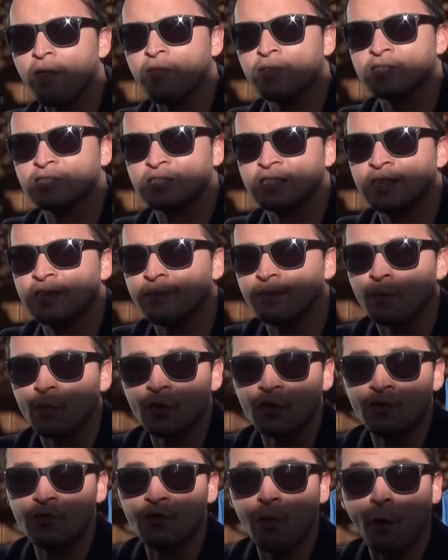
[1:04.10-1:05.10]
the scene,
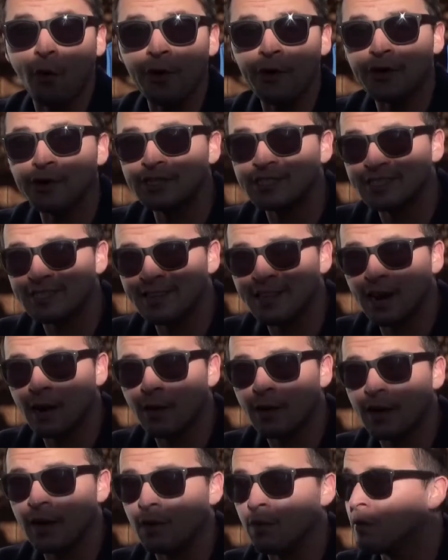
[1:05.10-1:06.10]
for your
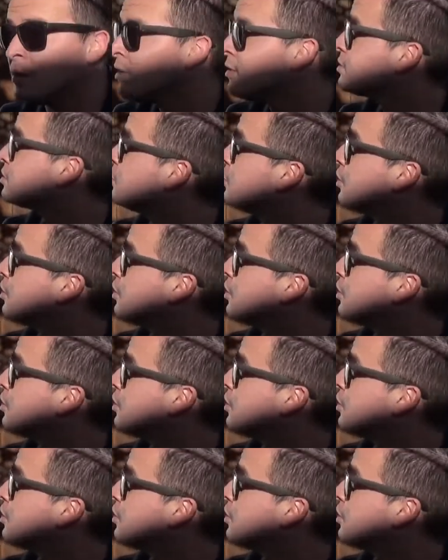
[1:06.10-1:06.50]
scenario. So